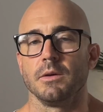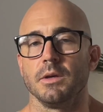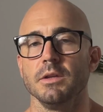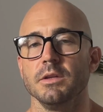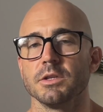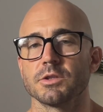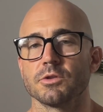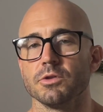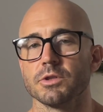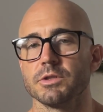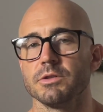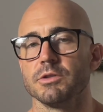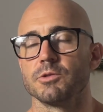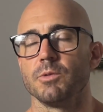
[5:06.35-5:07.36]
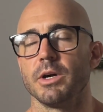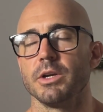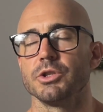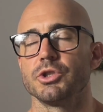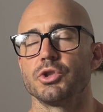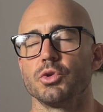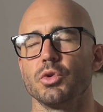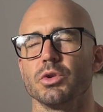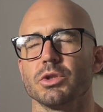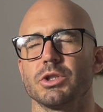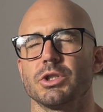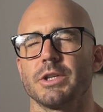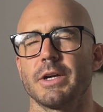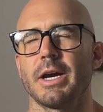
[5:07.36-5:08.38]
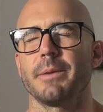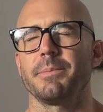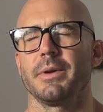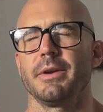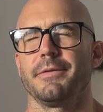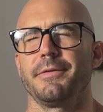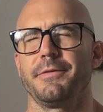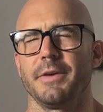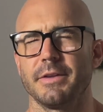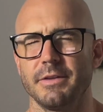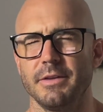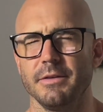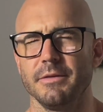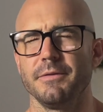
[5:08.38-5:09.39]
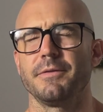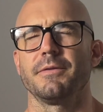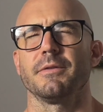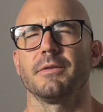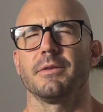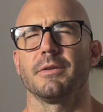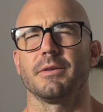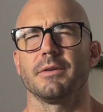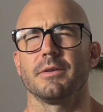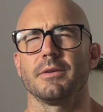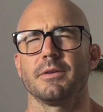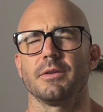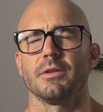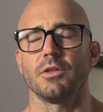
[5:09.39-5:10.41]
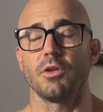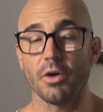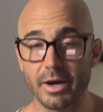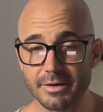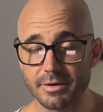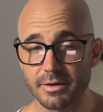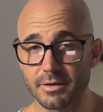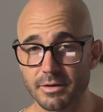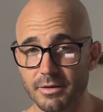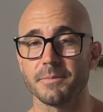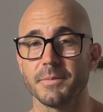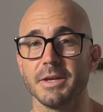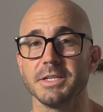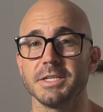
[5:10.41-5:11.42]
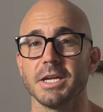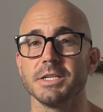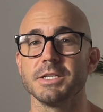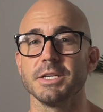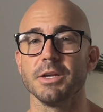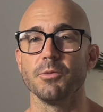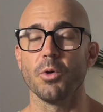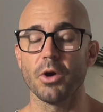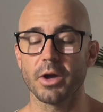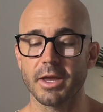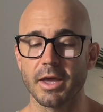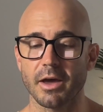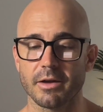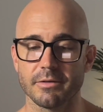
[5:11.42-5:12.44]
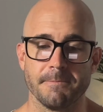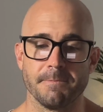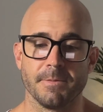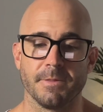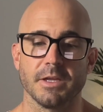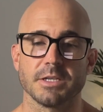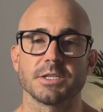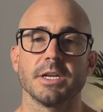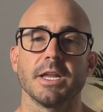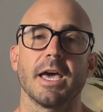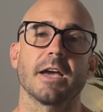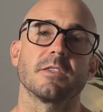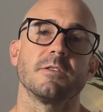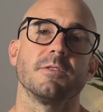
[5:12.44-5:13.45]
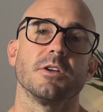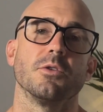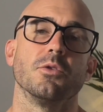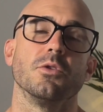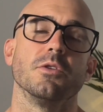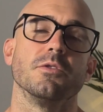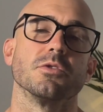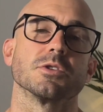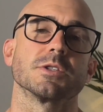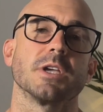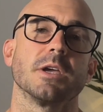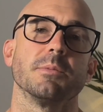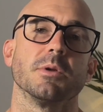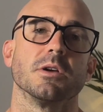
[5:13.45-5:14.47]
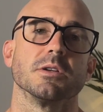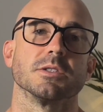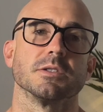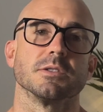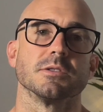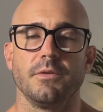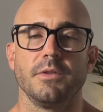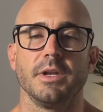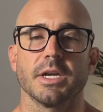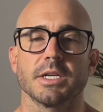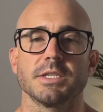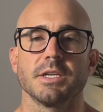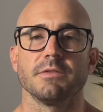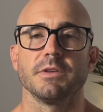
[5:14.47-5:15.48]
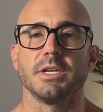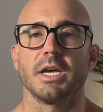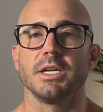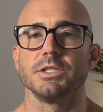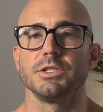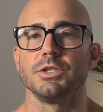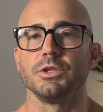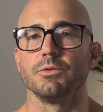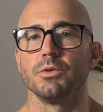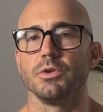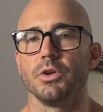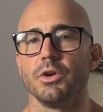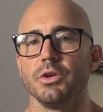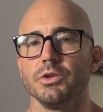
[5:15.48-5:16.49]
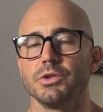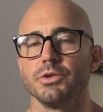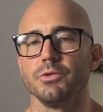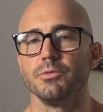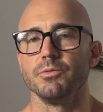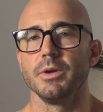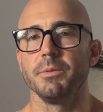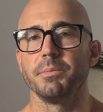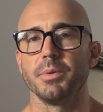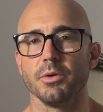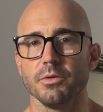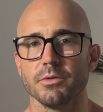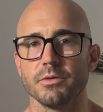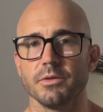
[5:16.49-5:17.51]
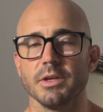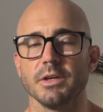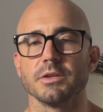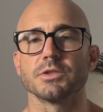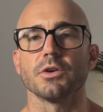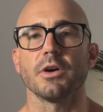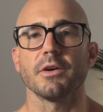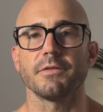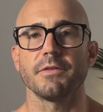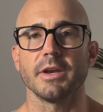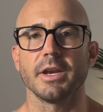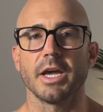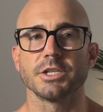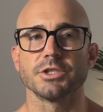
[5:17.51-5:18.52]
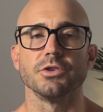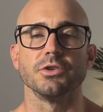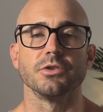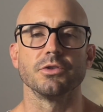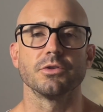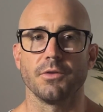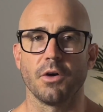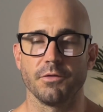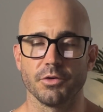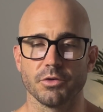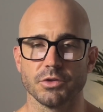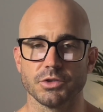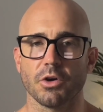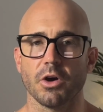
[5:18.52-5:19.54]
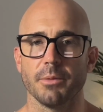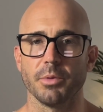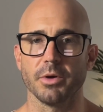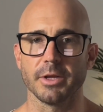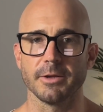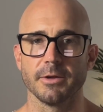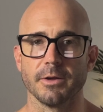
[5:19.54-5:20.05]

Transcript: In this course, there is one short, sharp, and effective light intensity workout that's going to activate all of your stabilizers. For the next 7 days, you will learn to rebuild the entire foundation of your entire body.